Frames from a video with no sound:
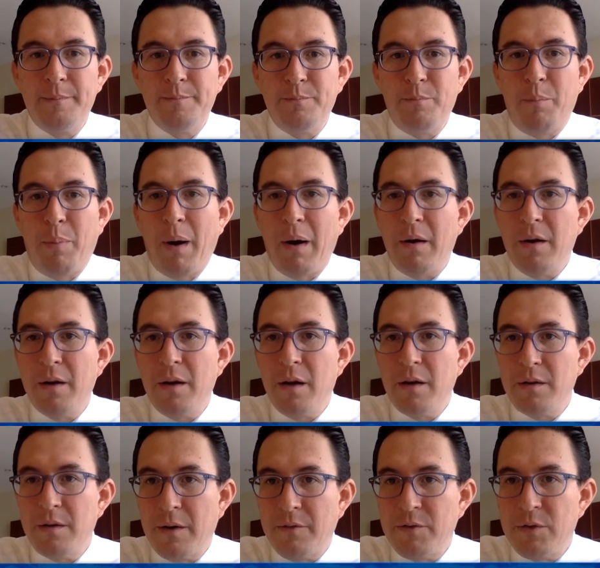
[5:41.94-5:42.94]

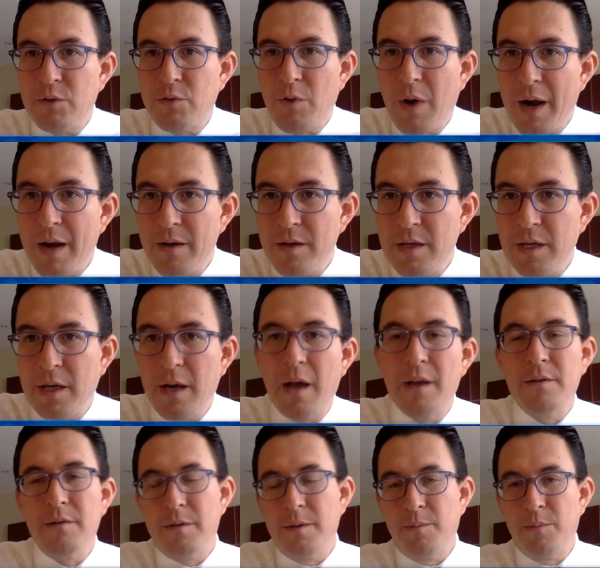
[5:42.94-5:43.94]
paradox of strategy
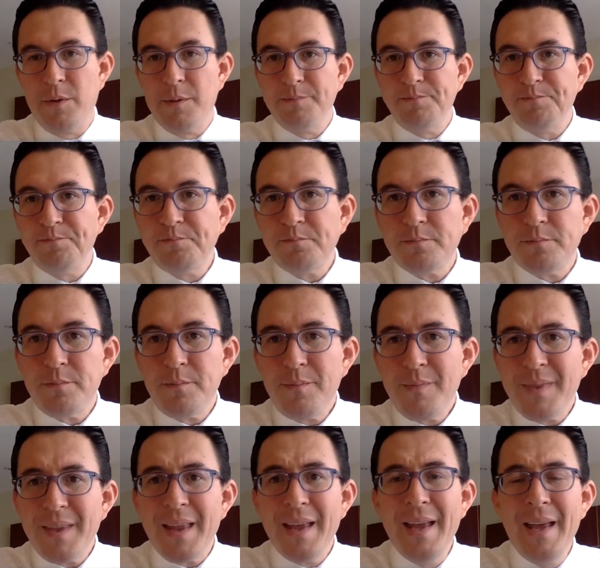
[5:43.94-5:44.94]
concept.
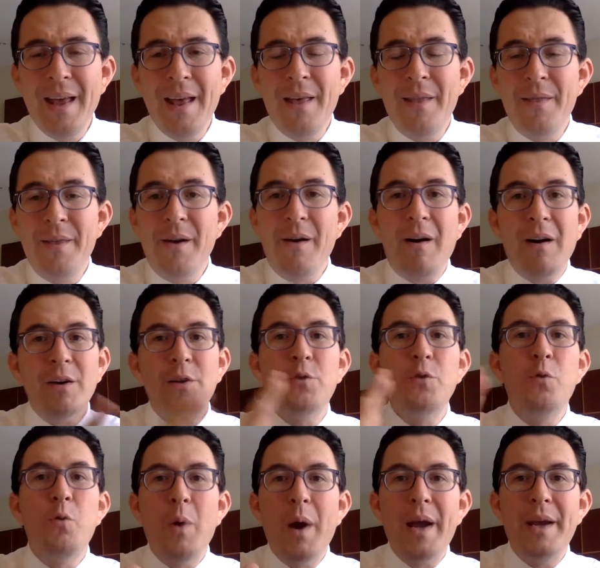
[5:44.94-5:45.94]
There are
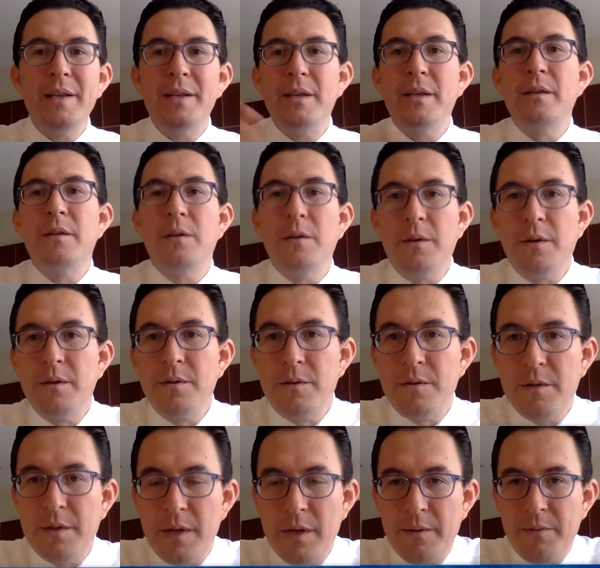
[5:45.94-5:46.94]
two ways to
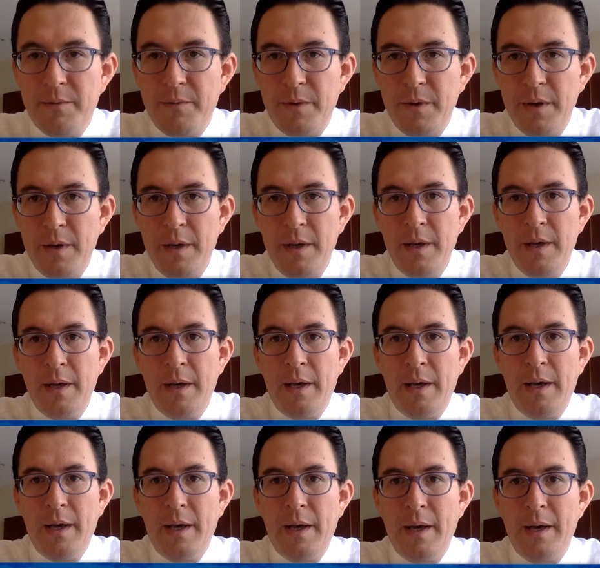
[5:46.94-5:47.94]
conceive
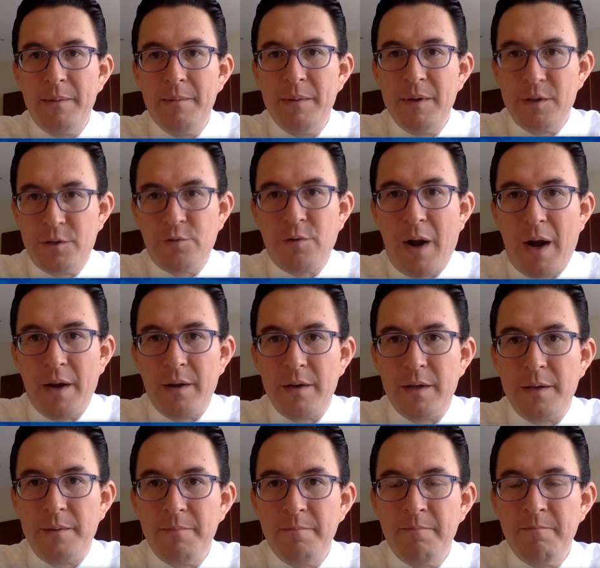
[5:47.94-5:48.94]
a
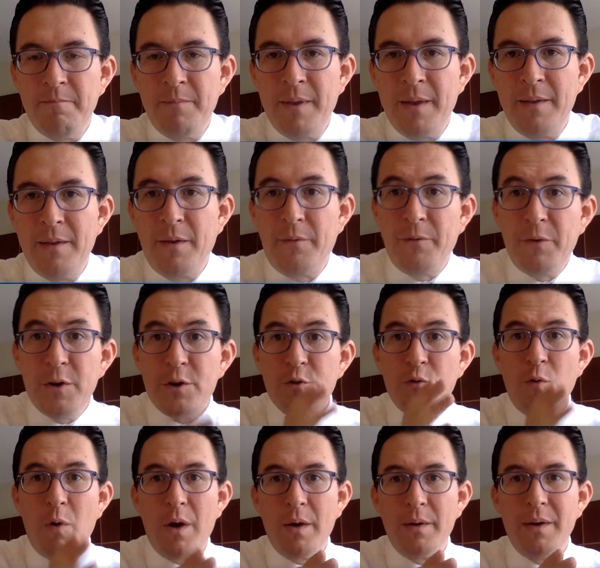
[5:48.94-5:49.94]
strategy. The
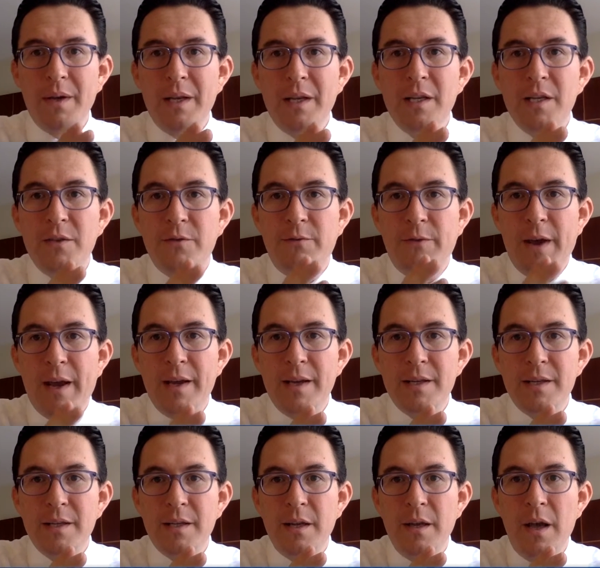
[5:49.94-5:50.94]
first one is
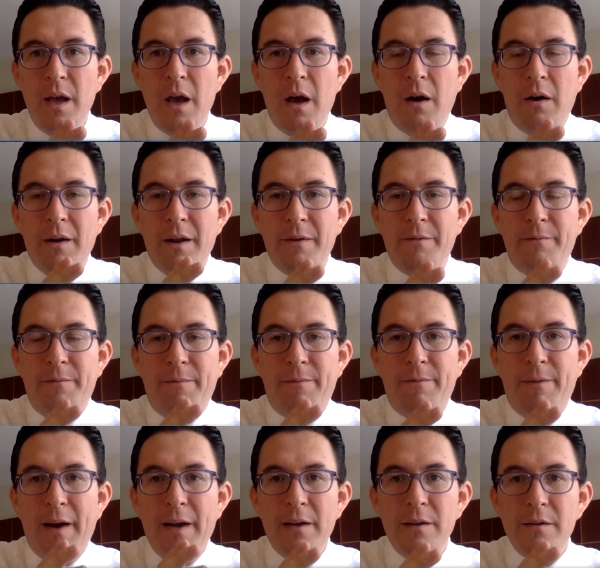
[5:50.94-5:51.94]
based on a
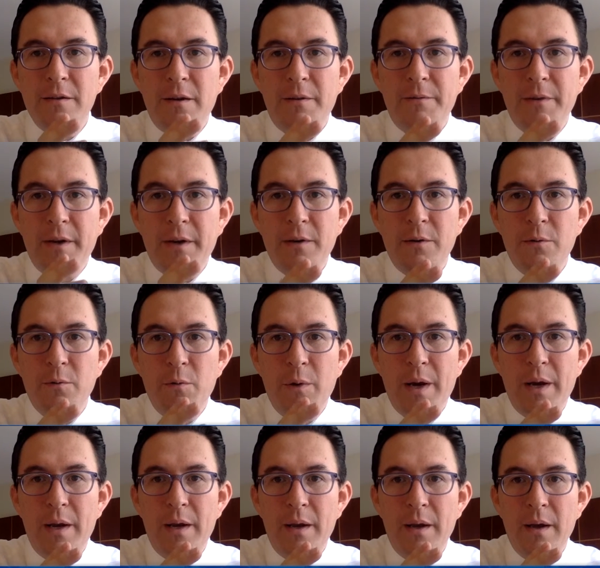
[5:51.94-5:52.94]
philosophical
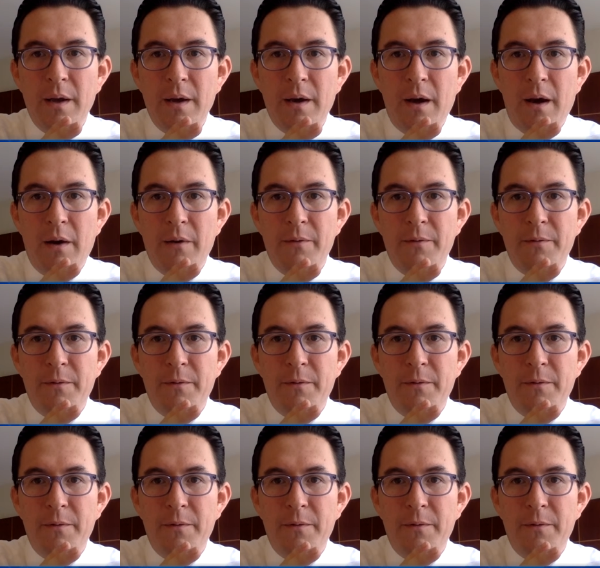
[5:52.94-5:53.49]
way of